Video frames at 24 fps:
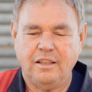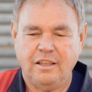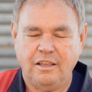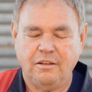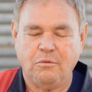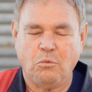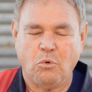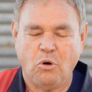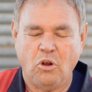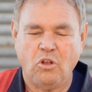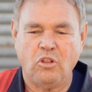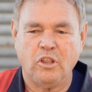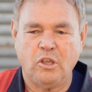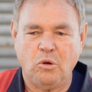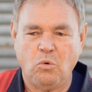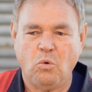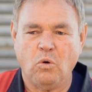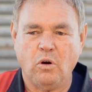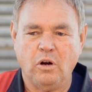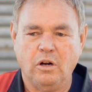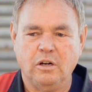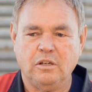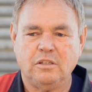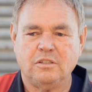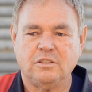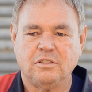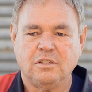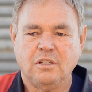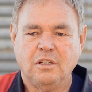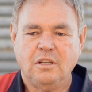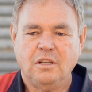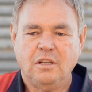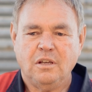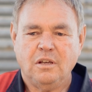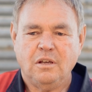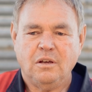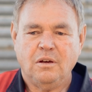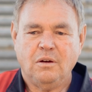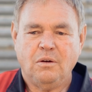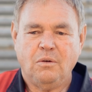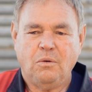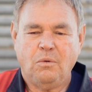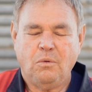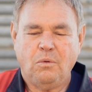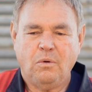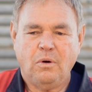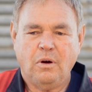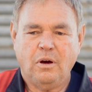it really works.
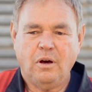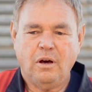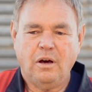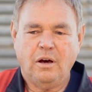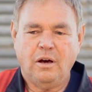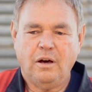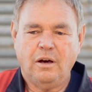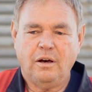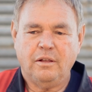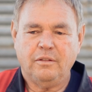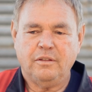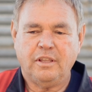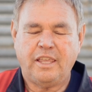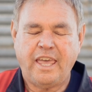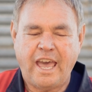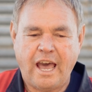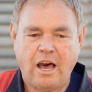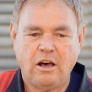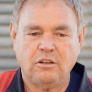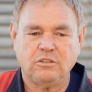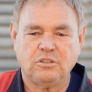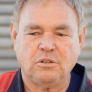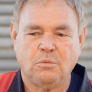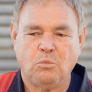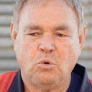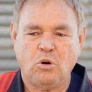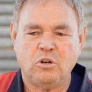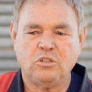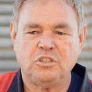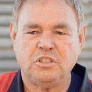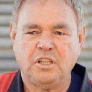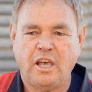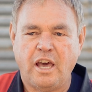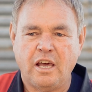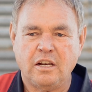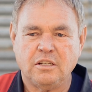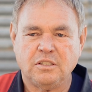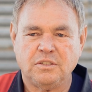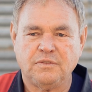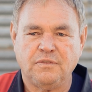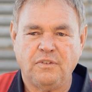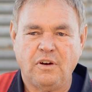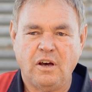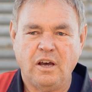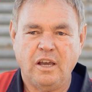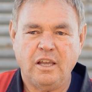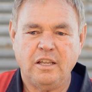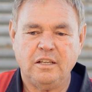The cows are more
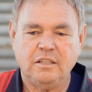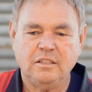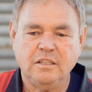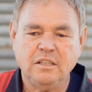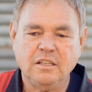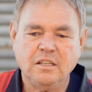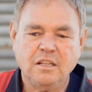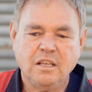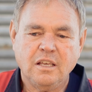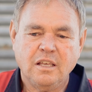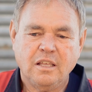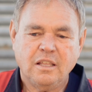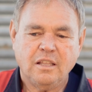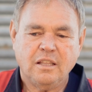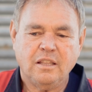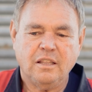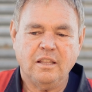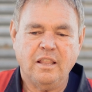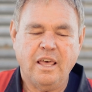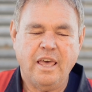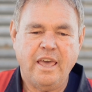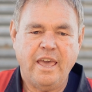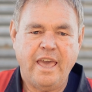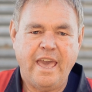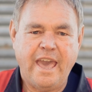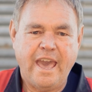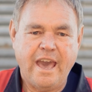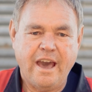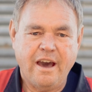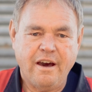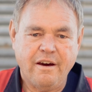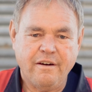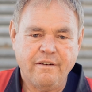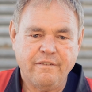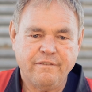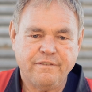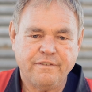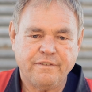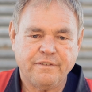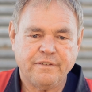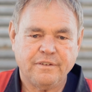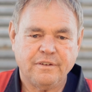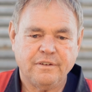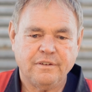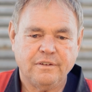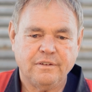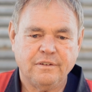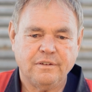satisfied. They have
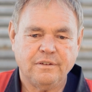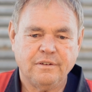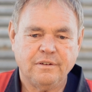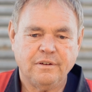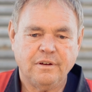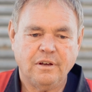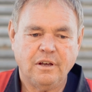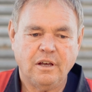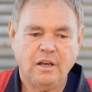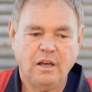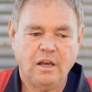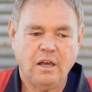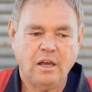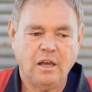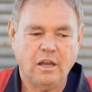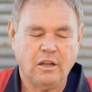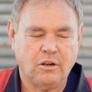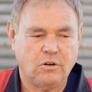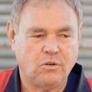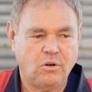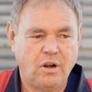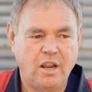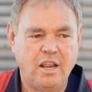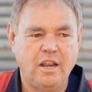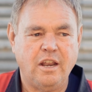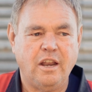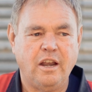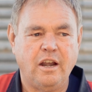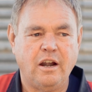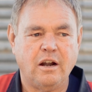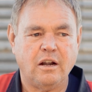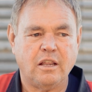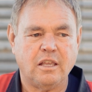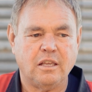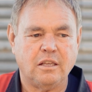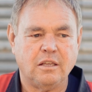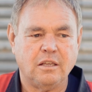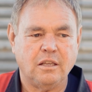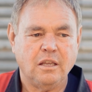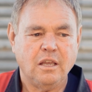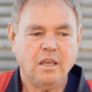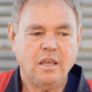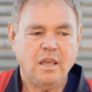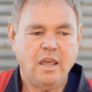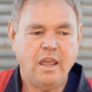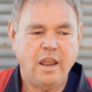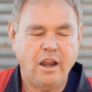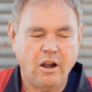a great hair,
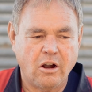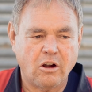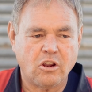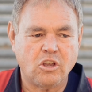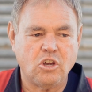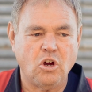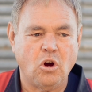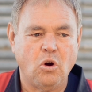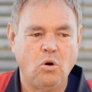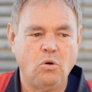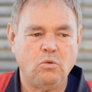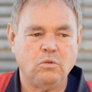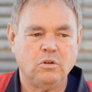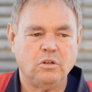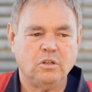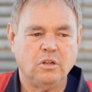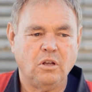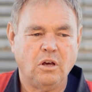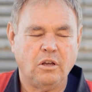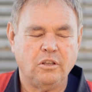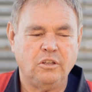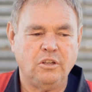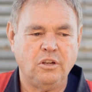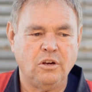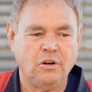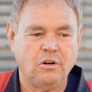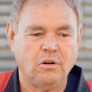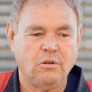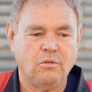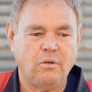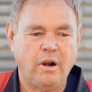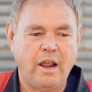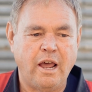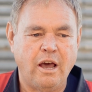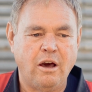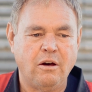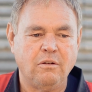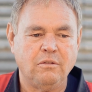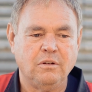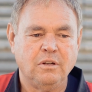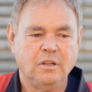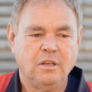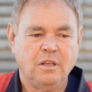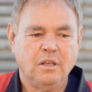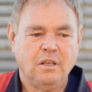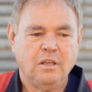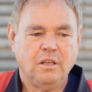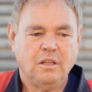hair coat year around.
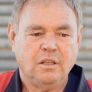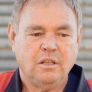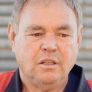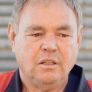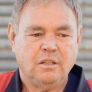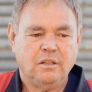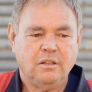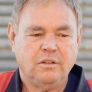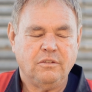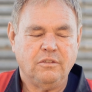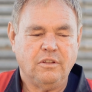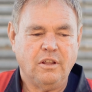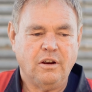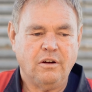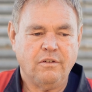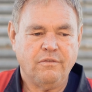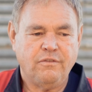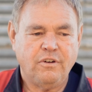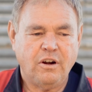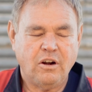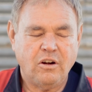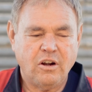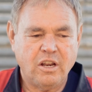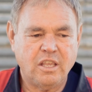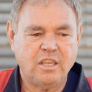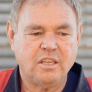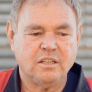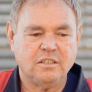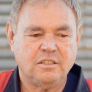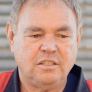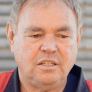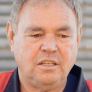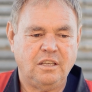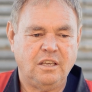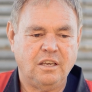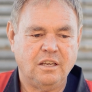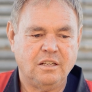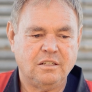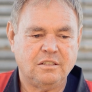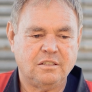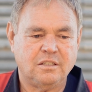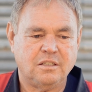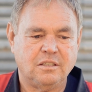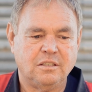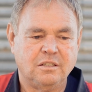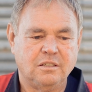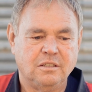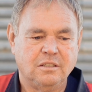They're very
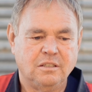content.